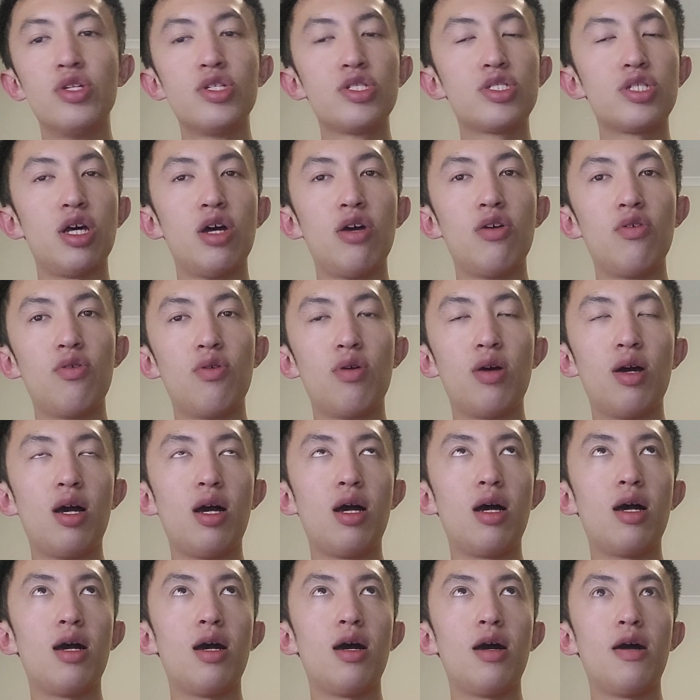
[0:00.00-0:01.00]
So
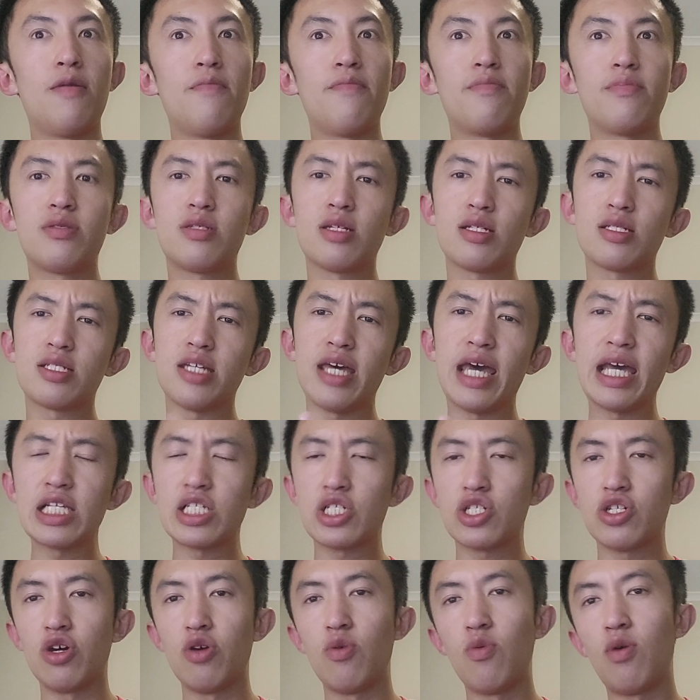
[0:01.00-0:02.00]
the
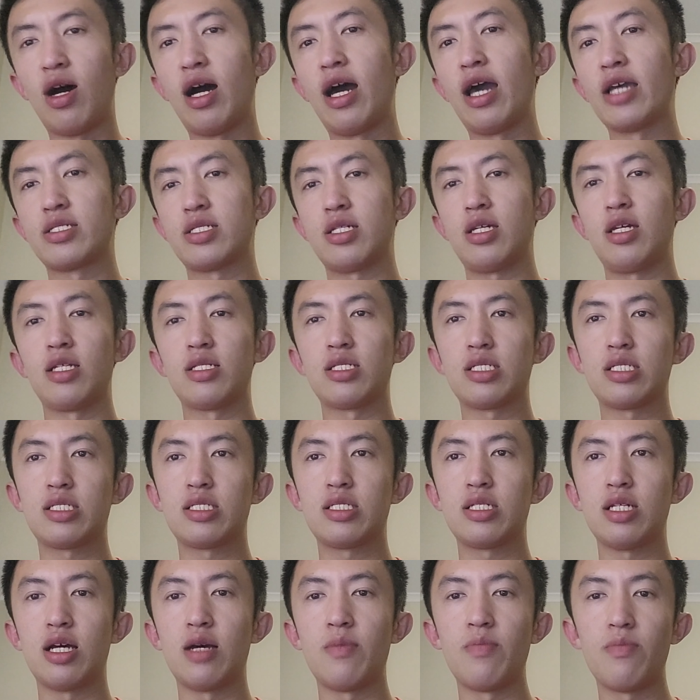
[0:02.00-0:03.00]
texture wise,
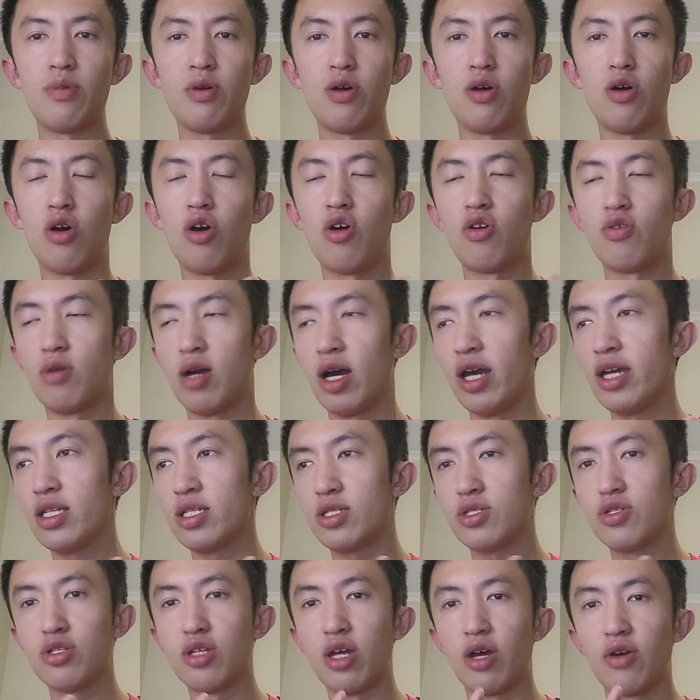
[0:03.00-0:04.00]
it's alright.